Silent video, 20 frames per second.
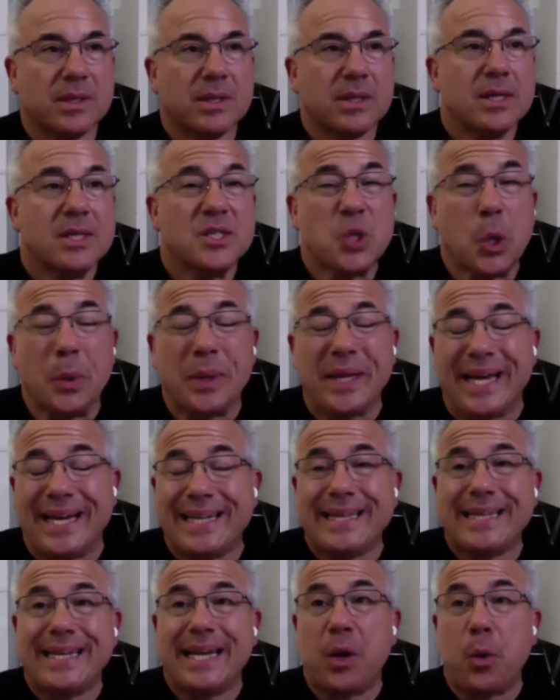So at the end
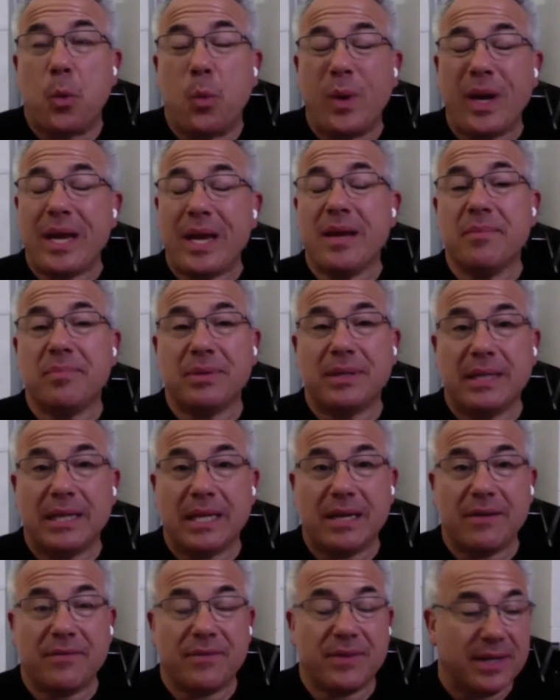of the day, we
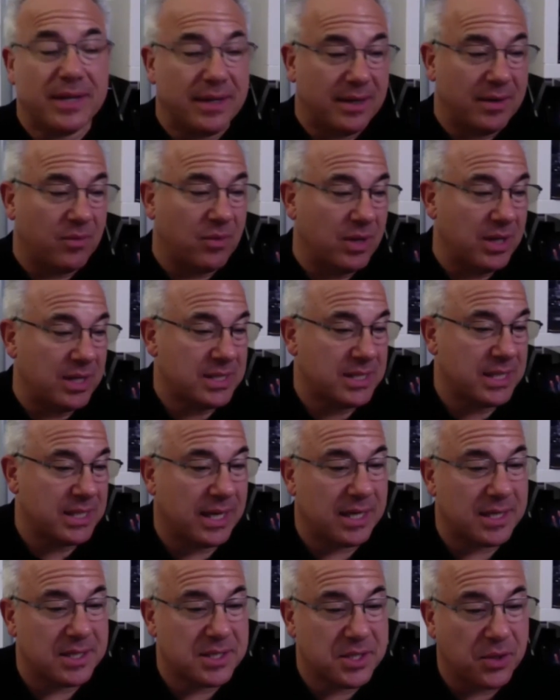believe in it. We're not saying
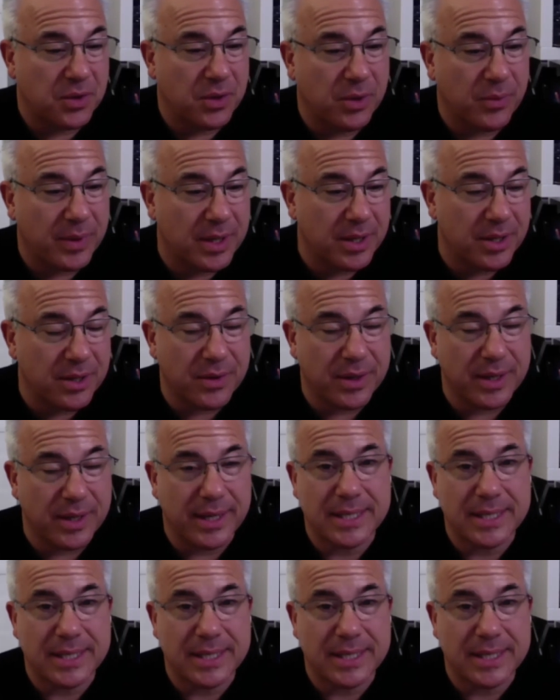it's the only way to do it. It's